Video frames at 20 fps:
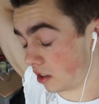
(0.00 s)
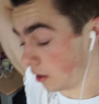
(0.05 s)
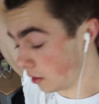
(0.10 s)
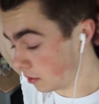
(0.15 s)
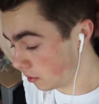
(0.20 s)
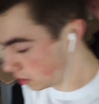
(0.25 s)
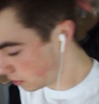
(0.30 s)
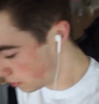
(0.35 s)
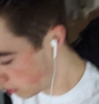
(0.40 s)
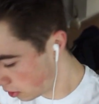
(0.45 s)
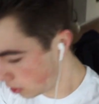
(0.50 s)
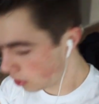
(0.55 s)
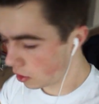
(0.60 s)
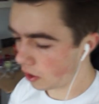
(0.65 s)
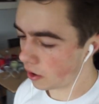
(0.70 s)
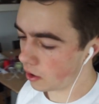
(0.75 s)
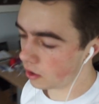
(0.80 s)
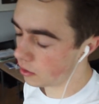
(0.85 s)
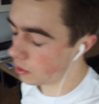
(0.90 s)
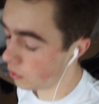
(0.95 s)
I don't even know.
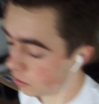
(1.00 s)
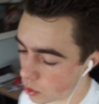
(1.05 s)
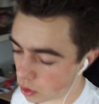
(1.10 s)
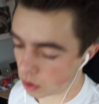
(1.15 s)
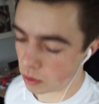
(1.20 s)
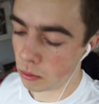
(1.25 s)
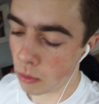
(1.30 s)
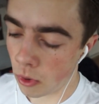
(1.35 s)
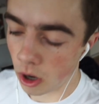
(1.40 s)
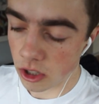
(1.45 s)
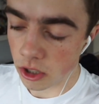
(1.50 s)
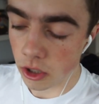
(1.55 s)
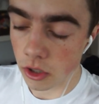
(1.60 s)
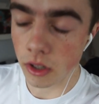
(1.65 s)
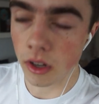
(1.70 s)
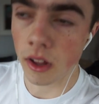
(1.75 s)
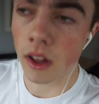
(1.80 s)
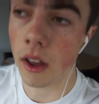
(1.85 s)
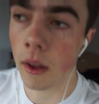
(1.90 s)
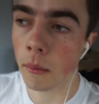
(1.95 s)
I didn't record much
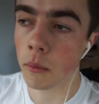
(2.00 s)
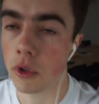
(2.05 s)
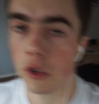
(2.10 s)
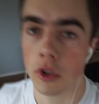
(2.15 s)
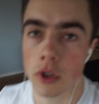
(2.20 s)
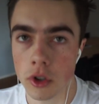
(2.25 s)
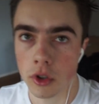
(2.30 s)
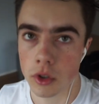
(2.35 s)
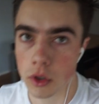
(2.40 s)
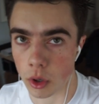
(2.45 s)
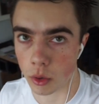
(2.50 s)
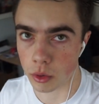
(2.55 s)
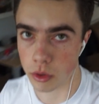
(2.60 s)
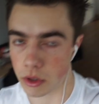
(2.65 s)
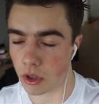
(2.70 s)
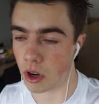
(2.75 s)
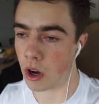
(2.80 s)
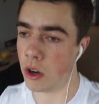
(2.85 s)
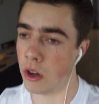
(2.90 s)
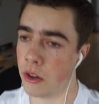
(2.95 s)
today. I'm so
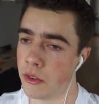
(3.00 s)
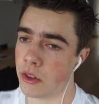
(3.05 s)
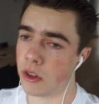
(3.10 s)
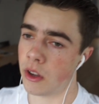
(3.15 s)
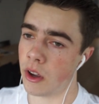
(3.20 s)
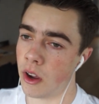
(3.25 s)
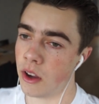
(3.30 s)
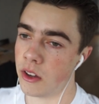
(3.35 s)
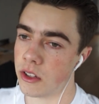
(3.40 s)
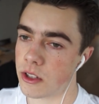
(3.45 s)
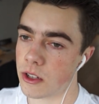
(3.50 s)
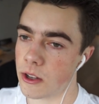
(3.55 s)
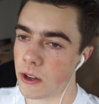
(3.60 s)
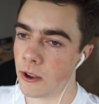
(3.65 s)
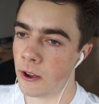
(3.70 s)
sorry you guys.